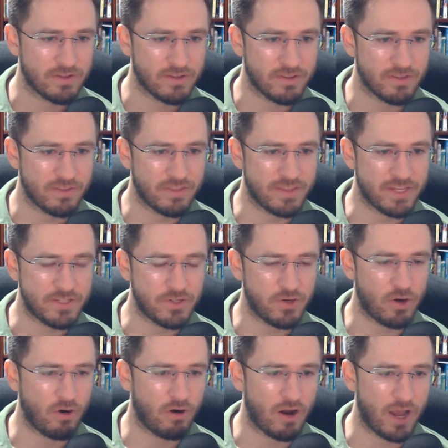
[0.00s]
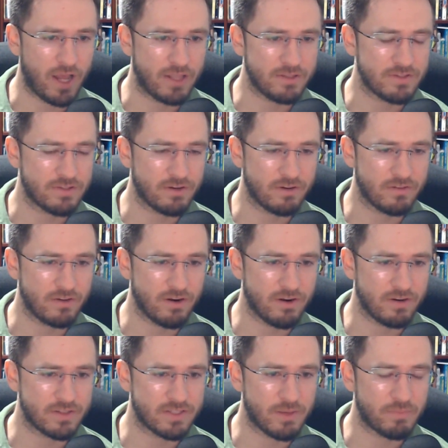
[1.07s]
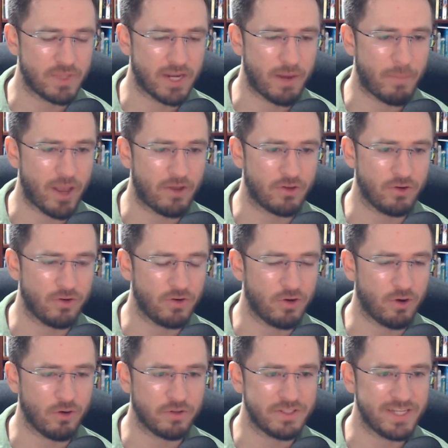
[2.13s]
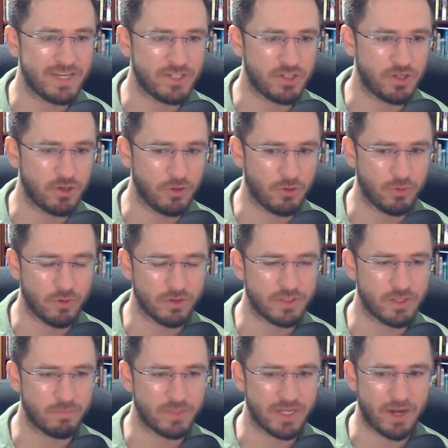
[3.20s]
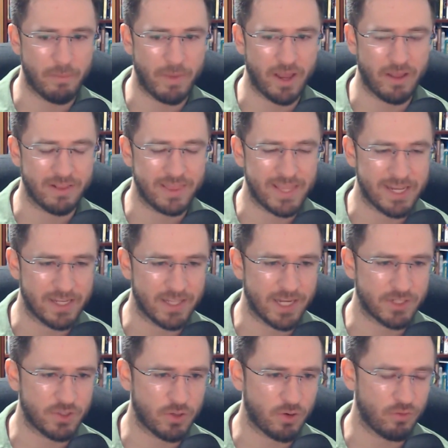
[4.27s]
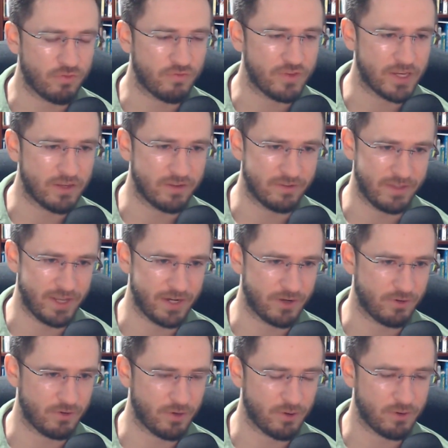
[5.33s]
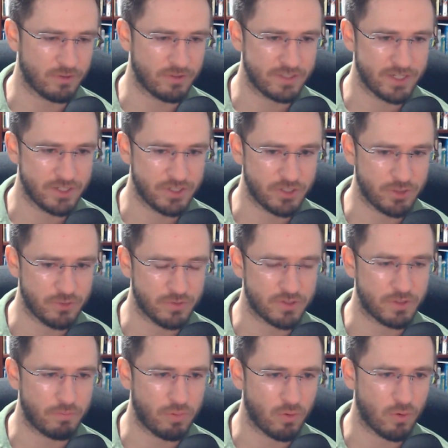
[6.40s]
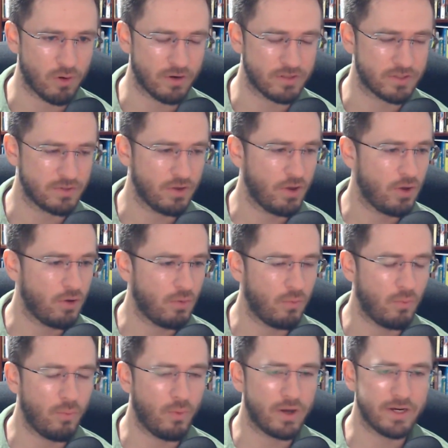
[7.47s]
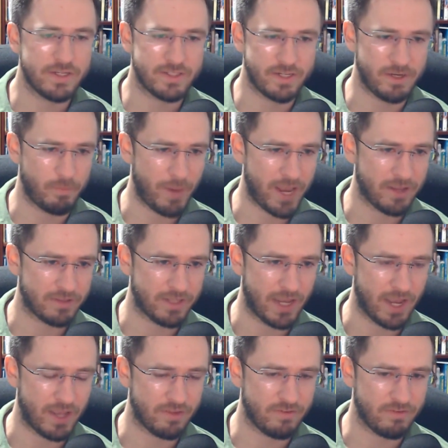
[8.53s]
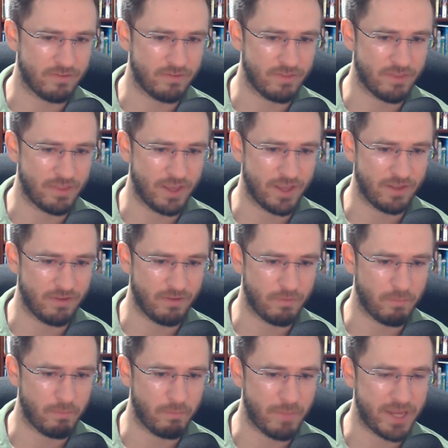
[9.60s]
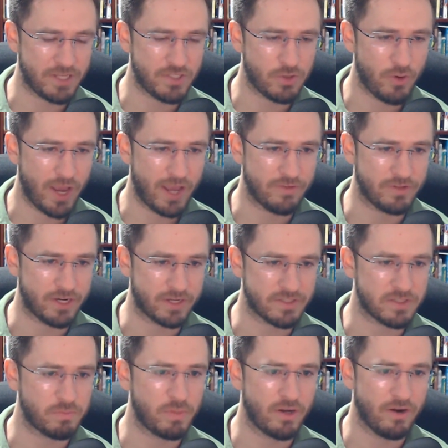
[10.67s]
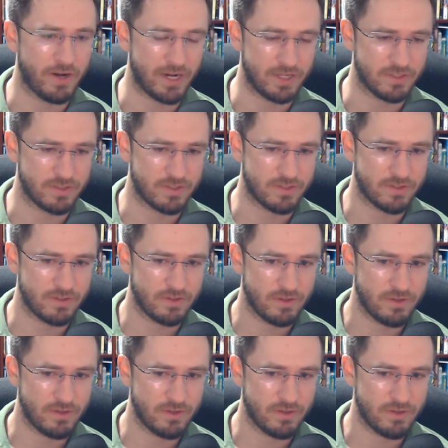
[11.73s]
these neurons, or, or something about your neural tissue, or something about the electrical field that your neural tissue supports? What is it about that that makes you have an experience?